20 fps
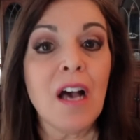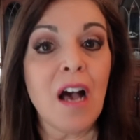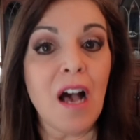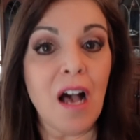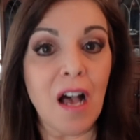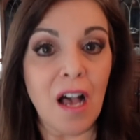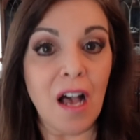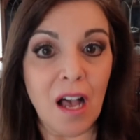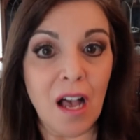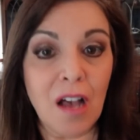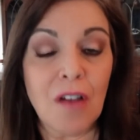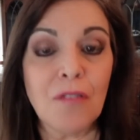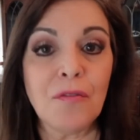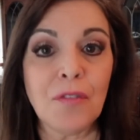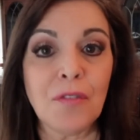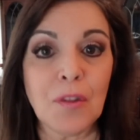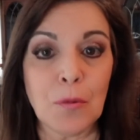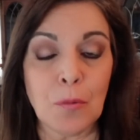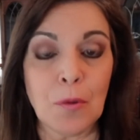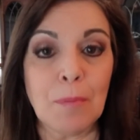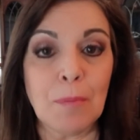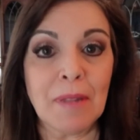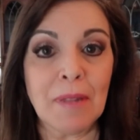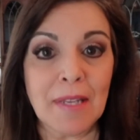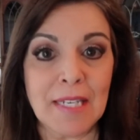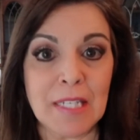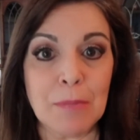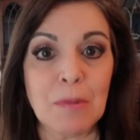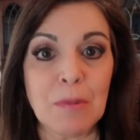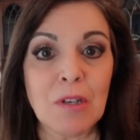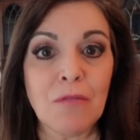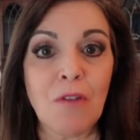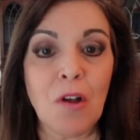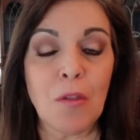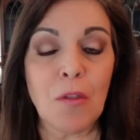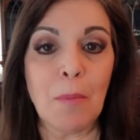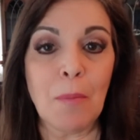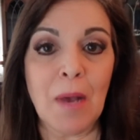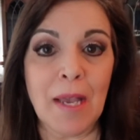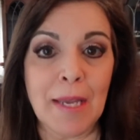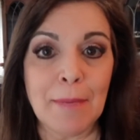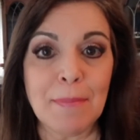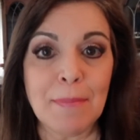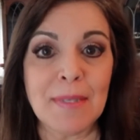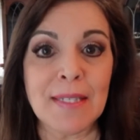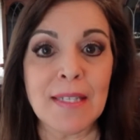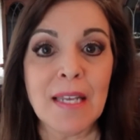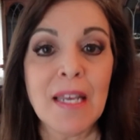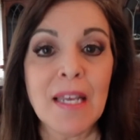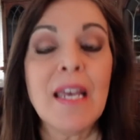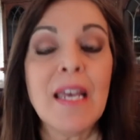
of the replacement of all the pipes.